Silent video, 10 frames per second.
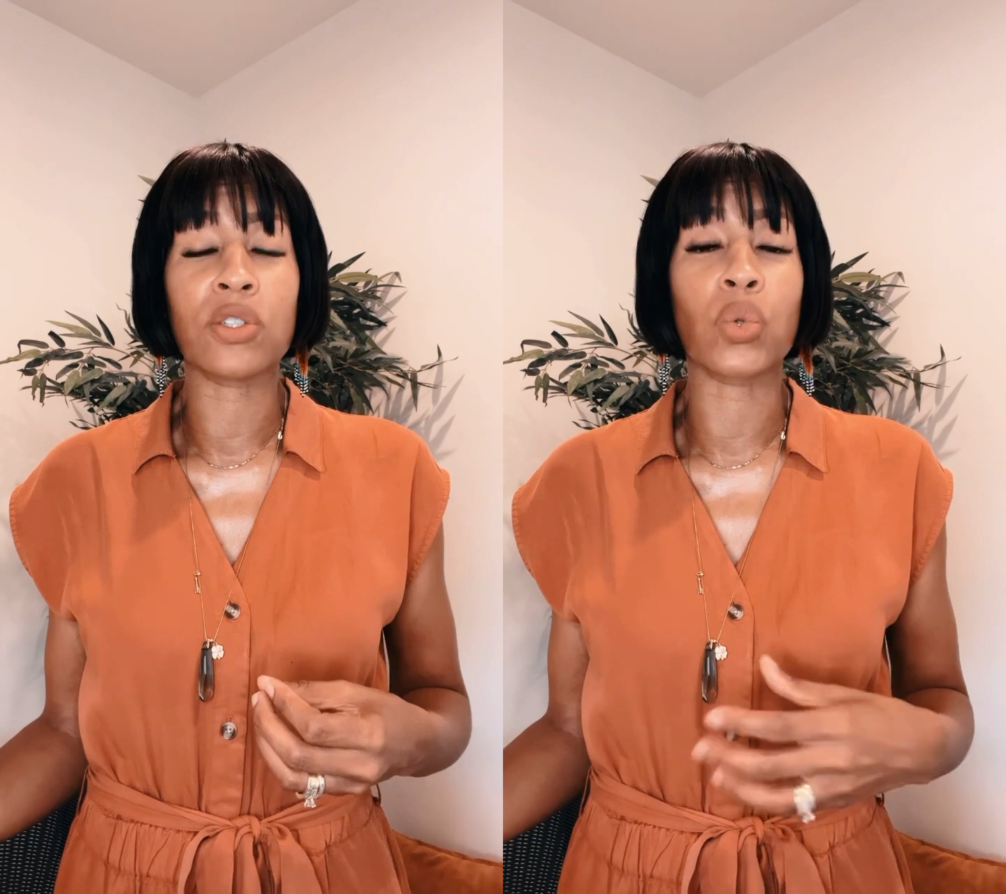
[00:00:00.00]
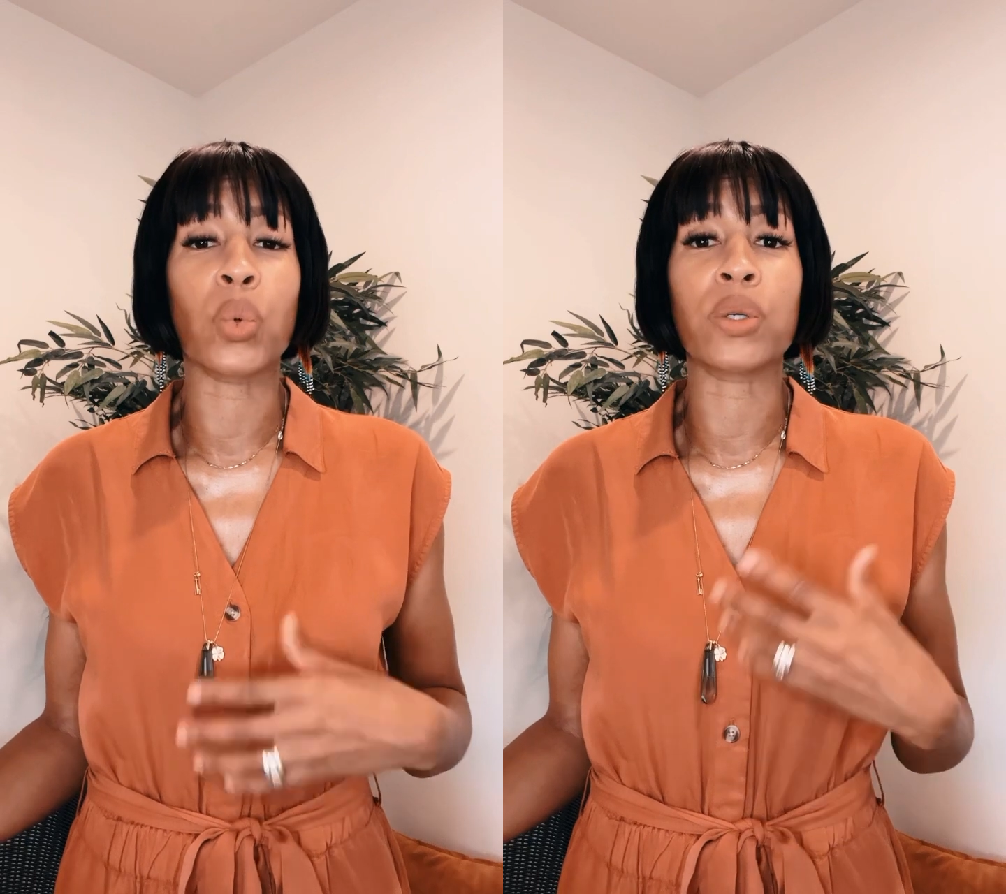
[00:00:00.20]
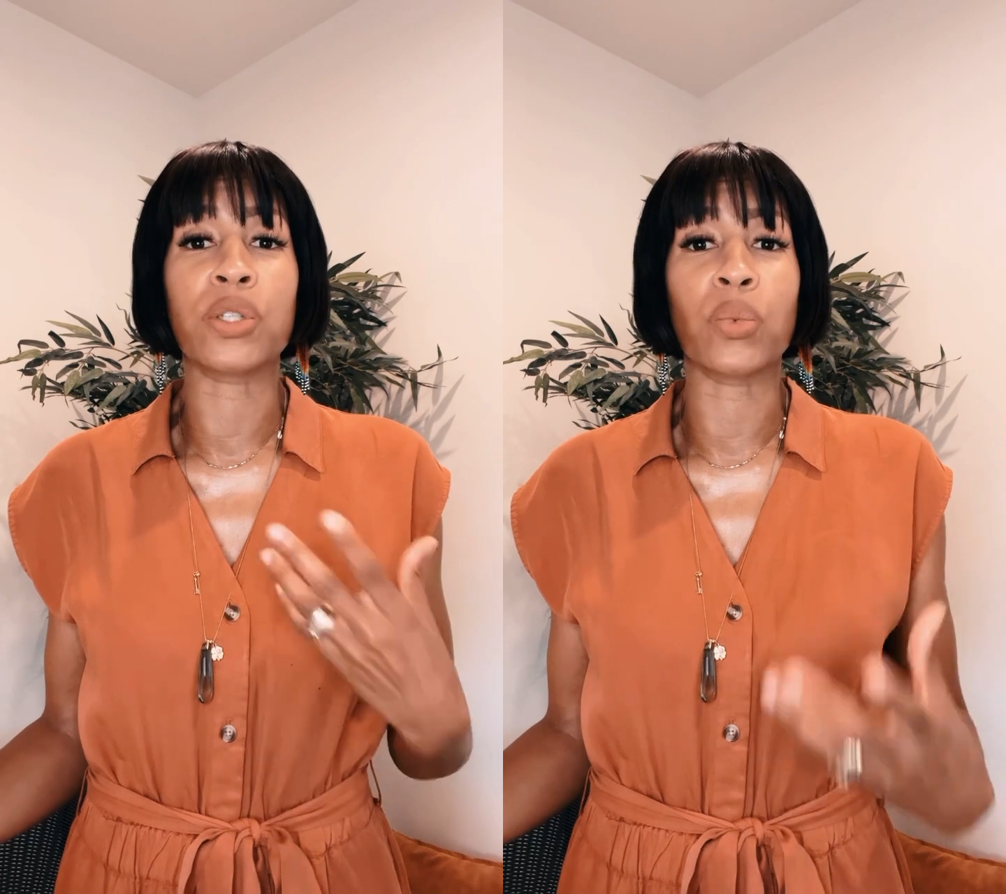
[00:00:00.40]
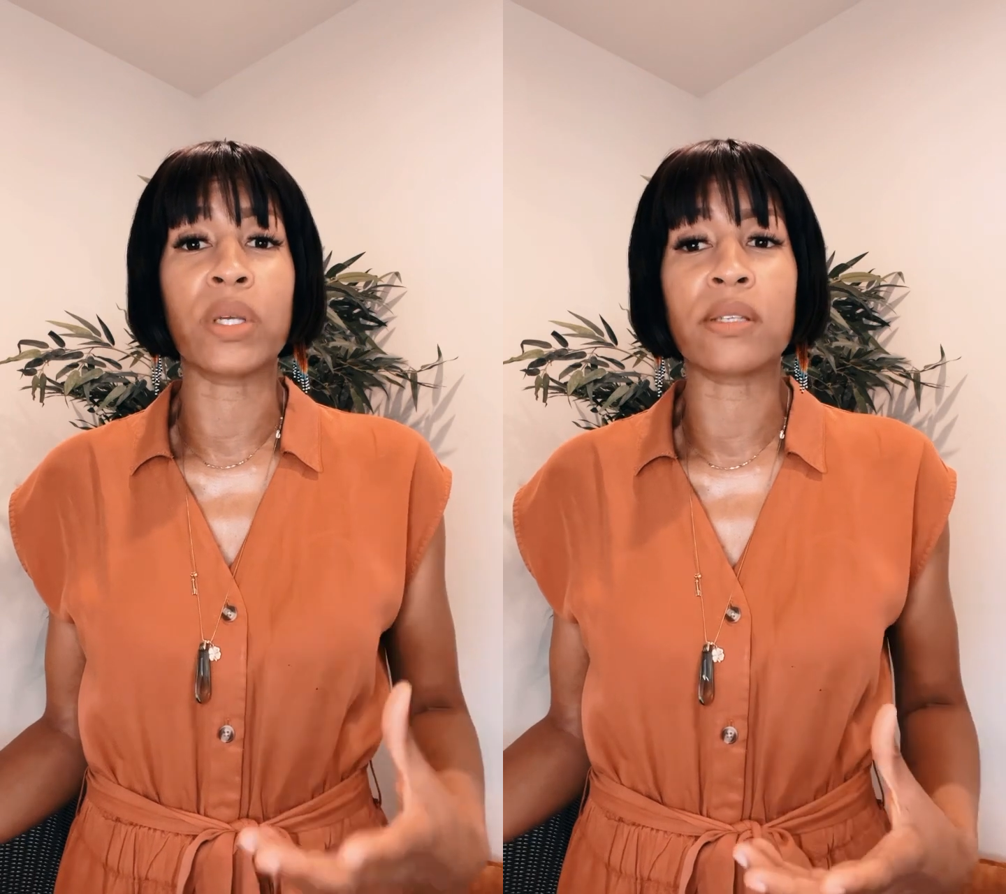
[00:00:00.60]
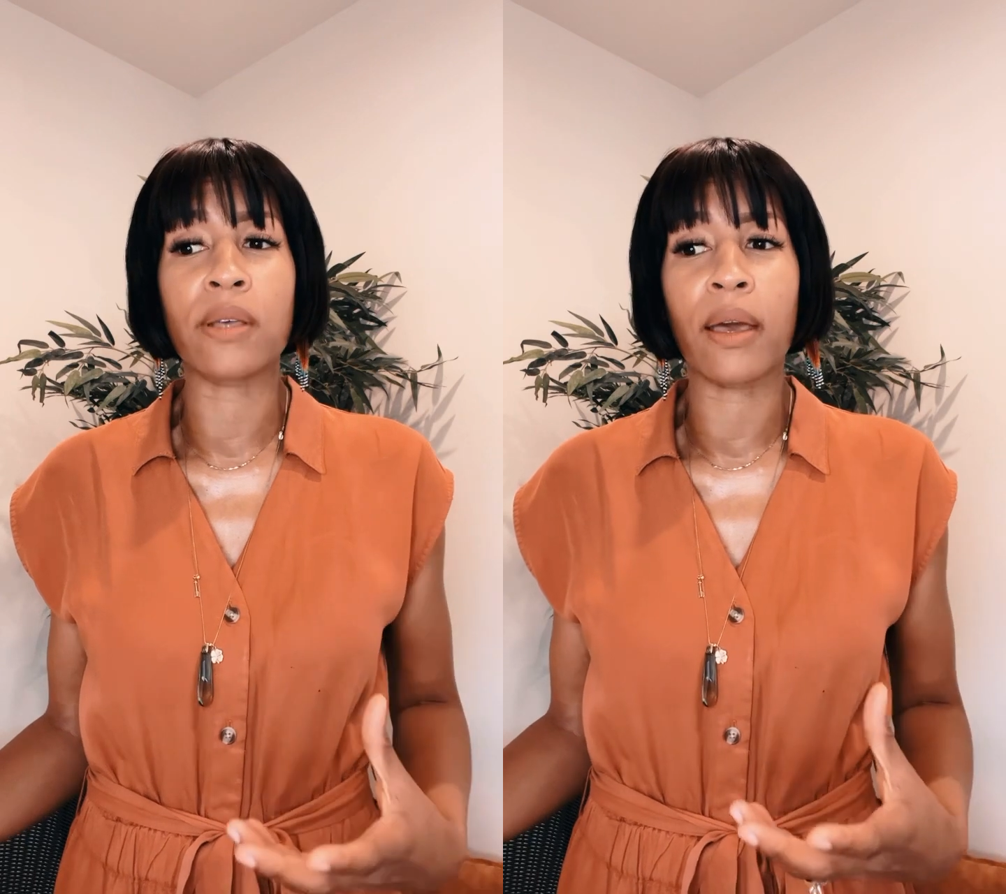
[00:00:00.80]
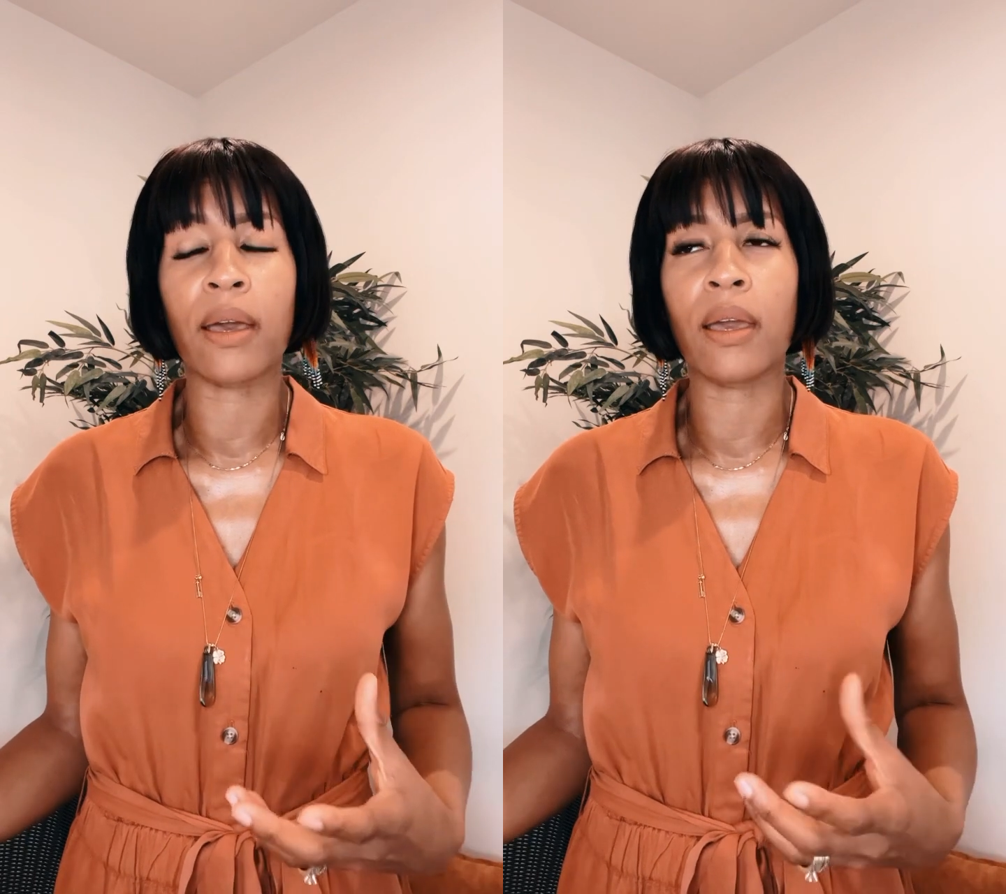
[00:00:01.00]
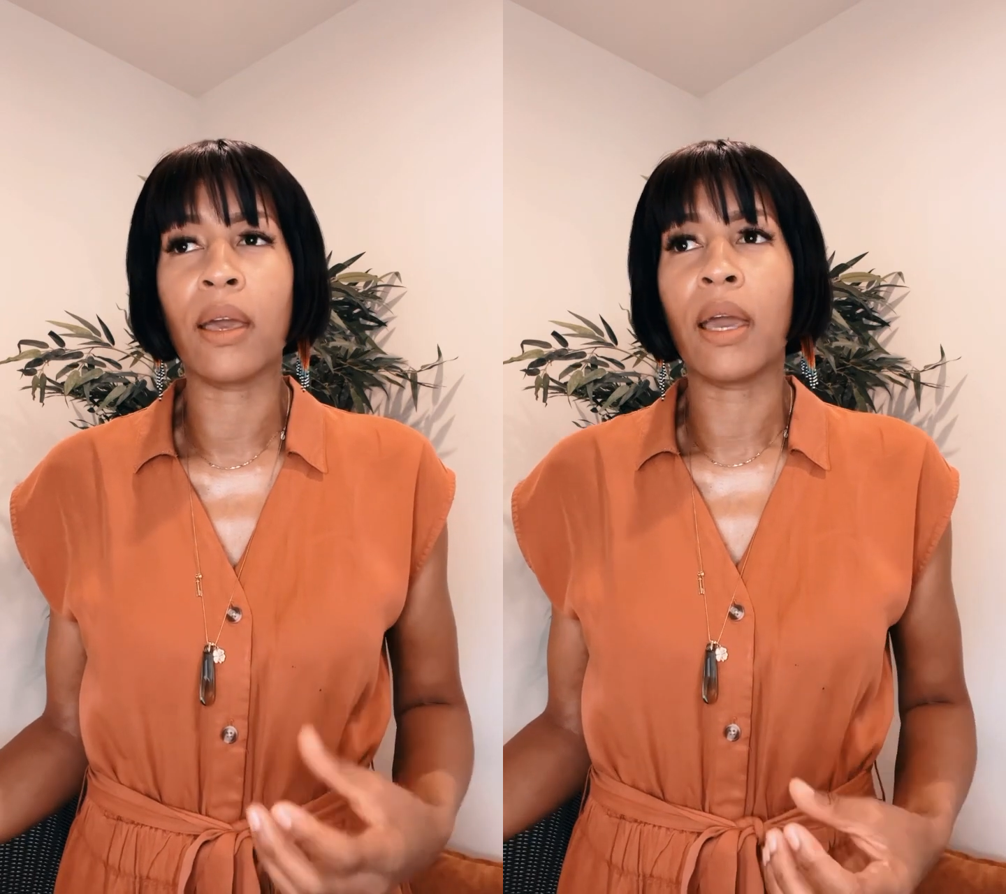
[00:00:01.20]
to the words that we say.